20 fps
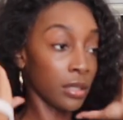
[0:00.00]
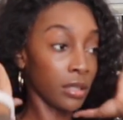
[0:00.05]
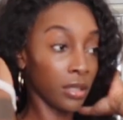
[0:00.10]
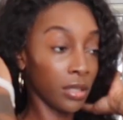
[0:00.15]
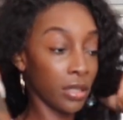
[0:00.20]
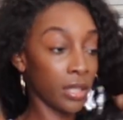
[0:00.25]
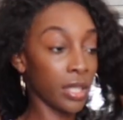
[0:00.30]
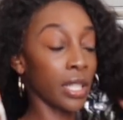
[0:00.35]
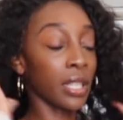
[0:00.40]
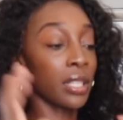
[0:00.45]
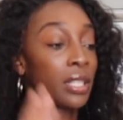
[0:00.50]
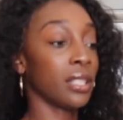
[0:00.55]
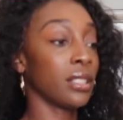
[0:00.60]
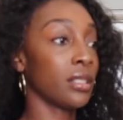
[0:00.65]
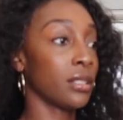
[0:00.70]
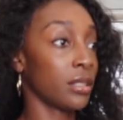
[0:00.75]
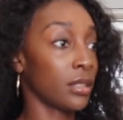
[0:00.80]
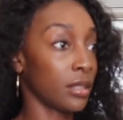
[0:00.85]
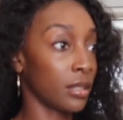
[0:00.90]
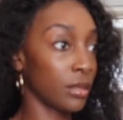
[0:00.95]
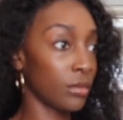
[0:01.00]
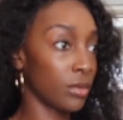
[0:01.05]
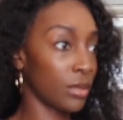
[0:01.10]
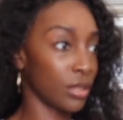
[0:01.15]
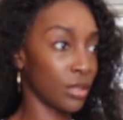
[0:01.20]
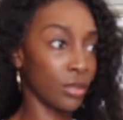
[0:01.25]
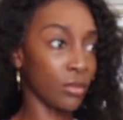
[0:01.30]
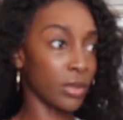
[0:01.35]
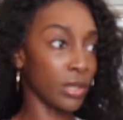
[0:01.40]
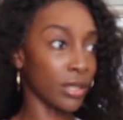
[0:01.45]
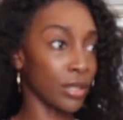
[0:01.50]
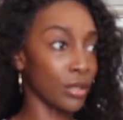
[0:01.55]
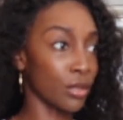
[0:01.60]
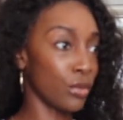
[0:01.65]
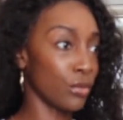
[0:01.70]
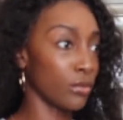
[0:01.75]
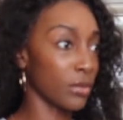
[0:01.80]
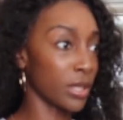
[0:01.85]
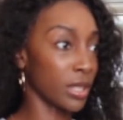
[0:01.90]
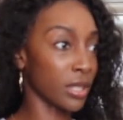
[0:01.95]
The jacket is just, it was just doing a little
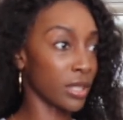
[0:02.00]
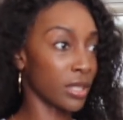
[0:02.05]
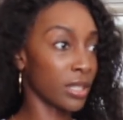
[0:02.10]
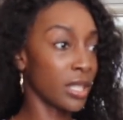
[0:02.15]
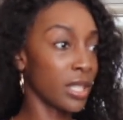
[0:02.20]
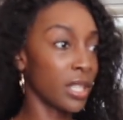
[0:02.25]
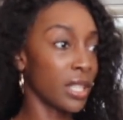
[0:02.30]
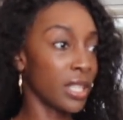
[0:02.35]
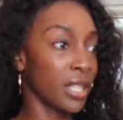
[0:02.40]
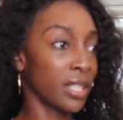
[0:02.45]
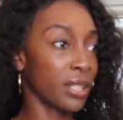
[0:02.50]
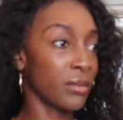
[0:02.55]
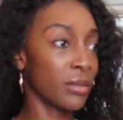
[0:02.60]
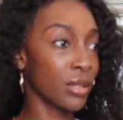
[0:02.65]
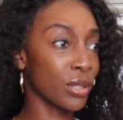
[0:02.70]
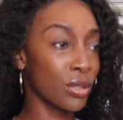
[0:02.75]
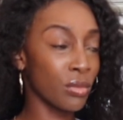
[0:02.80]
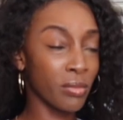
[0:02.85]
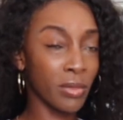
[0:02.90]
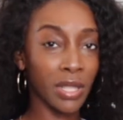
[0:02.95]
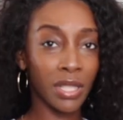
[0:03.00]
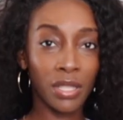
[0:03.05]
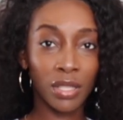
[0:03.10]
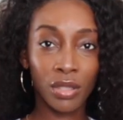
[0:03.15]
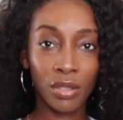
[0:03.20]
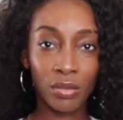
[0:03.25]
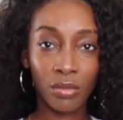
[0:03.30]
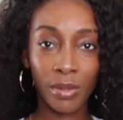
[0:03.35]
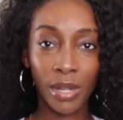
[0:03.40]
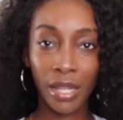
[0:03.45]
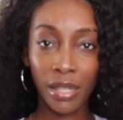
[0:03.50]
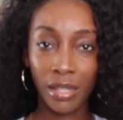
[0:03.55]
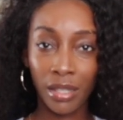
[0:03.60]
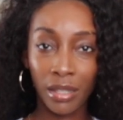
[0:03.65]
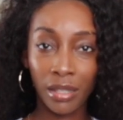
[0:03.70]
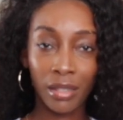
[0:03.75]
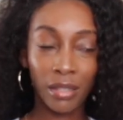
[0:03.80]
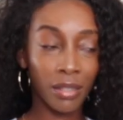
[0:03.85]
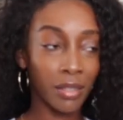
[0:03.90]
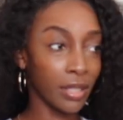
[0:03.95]
too much. It was too much right
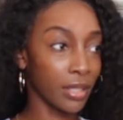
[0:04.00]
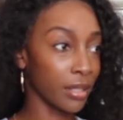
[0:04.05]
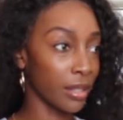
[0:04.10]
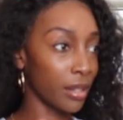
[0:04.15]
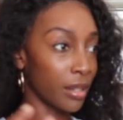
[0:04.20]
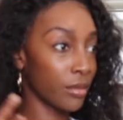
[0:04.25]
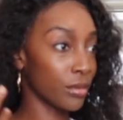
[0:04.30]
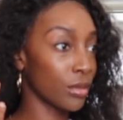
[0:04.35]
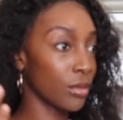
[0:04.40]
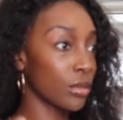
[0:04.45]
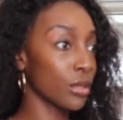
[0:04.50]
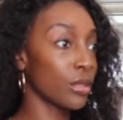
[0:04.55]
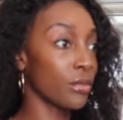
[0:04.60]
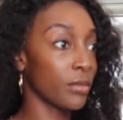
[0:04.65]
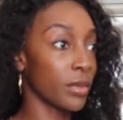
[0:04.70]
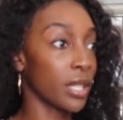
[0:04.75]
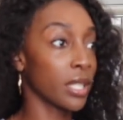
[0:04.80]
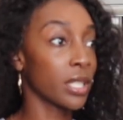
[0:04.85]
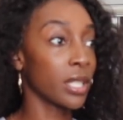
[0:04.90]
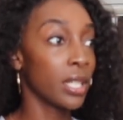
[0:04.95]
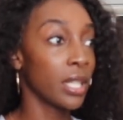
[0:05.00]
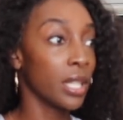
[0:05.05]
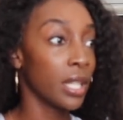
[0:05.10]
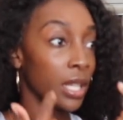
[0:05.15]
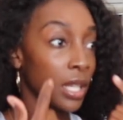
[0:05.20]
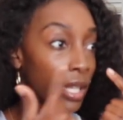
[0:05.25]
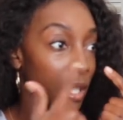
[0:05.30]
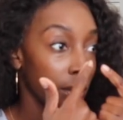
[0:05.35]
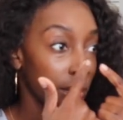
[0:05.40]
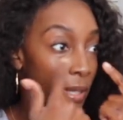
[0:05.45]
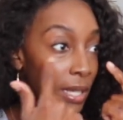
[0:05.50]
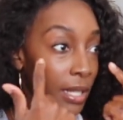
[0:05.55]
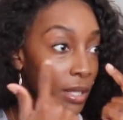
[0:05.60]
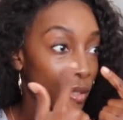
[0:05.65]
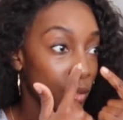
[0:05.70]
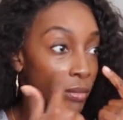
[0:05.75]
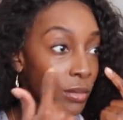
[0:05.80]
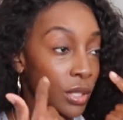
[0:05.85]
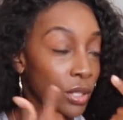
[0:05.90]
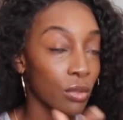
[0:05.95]
here, then her was doing too much, and we got
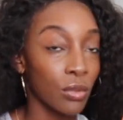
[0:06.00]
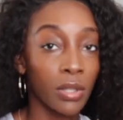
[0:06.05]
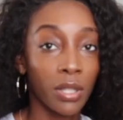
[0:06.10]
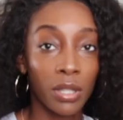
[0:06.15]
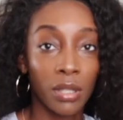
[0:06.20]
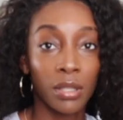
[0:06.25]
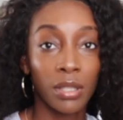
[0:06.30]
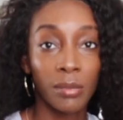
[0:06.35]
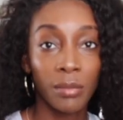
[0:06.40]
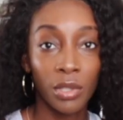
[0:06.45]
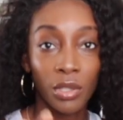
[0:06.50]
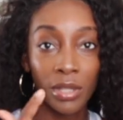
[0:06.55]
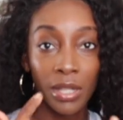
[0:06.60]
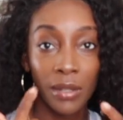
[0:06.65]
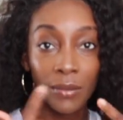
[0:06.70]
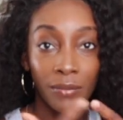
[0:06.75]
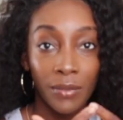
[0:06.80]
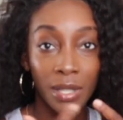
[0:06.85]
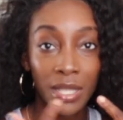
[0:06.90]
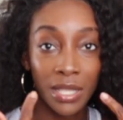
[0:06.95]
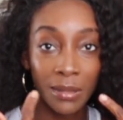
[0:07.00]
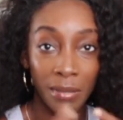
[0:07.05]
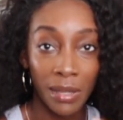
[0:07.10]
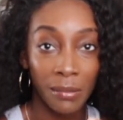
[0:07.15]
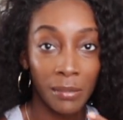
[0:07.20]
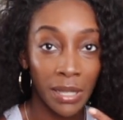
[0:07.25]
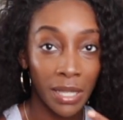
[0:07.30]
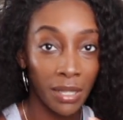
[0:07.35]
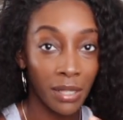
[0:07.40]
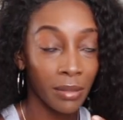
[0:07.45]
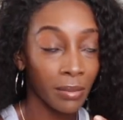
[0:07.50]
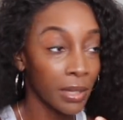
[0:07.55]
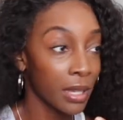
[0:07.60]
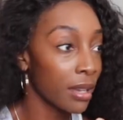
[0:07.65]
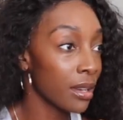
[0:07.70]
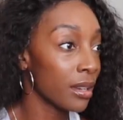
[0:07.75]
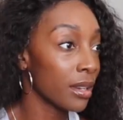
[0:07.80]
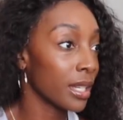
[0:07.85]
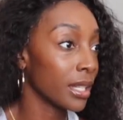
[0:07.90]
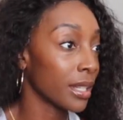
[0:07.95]
too much going on. Let me try to fix my makeup,
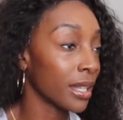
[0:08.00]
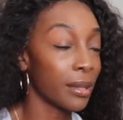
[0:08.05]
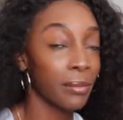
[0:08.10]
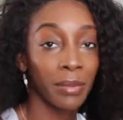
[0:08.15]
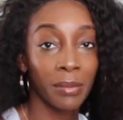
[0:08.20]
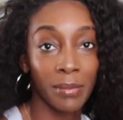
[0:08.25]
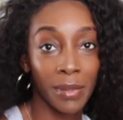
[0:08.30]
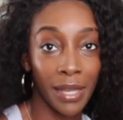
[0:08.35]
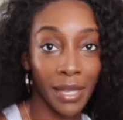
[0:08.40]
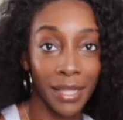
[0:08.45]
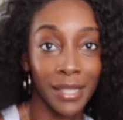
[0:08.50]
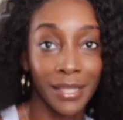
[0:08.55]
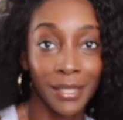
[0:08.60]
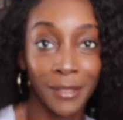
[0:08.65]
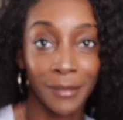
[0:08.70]
y'all, and I'll be back.